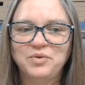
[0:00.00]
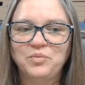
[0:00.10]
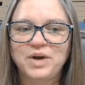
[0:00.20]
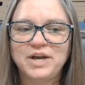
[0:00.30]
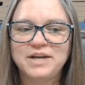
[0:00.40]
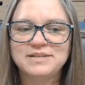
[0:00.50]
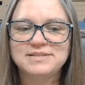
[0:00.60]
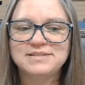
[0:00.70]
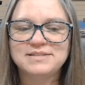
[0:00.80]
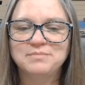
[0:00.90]

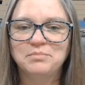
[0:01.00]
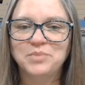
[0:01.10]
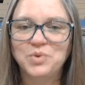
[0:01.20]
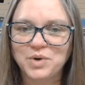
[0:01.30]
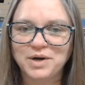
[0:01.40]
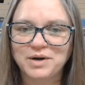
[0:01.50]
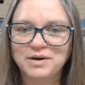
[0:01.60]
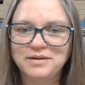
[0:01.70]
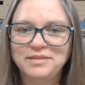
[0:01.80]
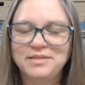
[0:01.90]
was more
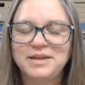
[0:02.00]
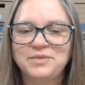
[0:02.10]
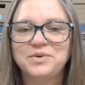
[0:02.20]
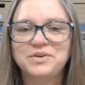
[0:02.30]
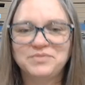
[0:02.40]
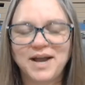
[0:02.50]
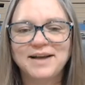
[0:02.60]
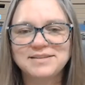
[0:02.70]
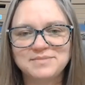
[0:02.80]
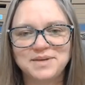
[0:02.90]
than it would have
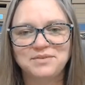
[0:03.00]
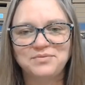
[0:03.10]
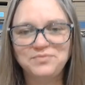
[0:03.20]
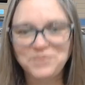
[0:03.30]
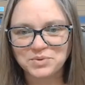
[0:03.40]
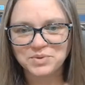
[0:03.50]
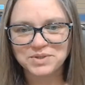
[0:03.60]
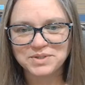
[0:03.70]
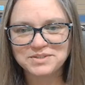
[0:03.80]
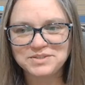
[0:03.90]
cost me in fuel
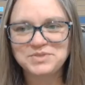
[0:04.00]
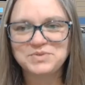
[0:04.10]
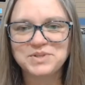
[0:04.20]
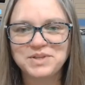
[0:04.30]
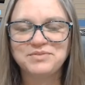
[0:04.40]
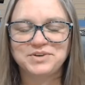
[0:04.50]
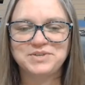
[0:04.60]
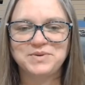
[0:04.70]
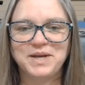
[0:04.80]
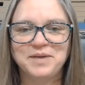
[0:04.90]
to deliver
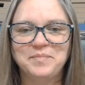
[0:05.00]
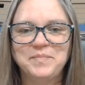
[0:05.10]
to him.